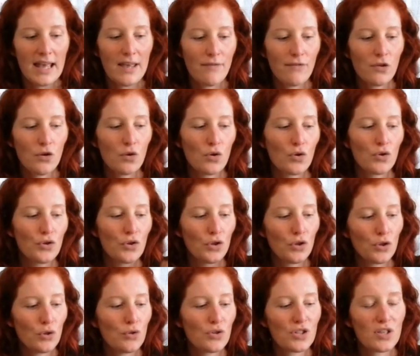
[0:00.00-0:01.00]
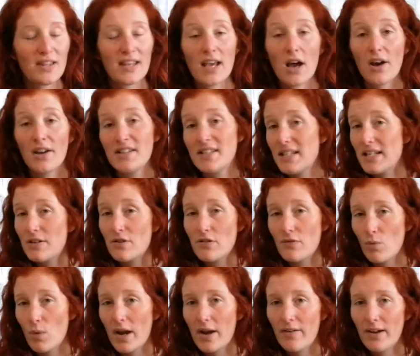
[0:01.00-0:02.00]
if you're new to the idea
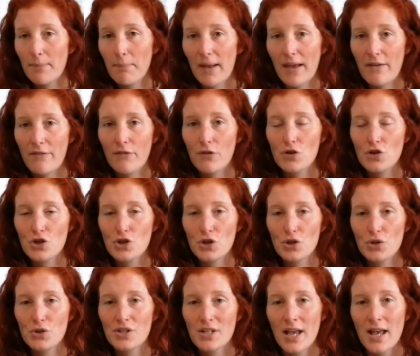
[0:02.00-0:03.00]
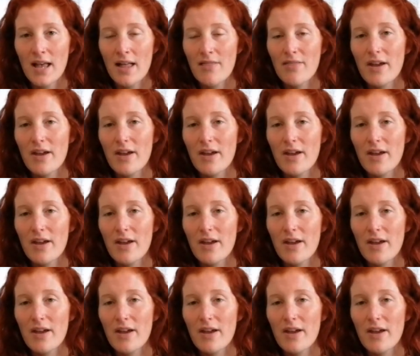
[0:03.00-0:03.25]
of wearing barefoot shoes.